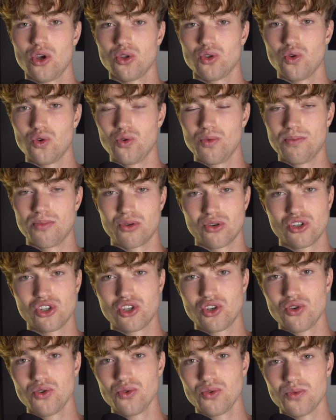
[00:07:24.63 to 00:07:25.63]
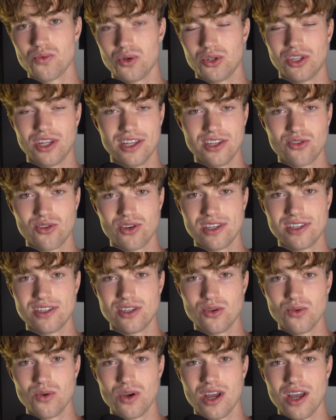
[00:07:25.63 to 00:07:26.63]
to pursue what interests
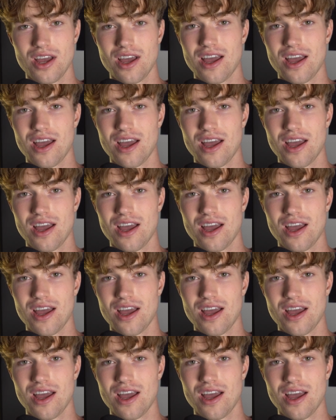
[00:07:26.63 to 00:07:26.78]
you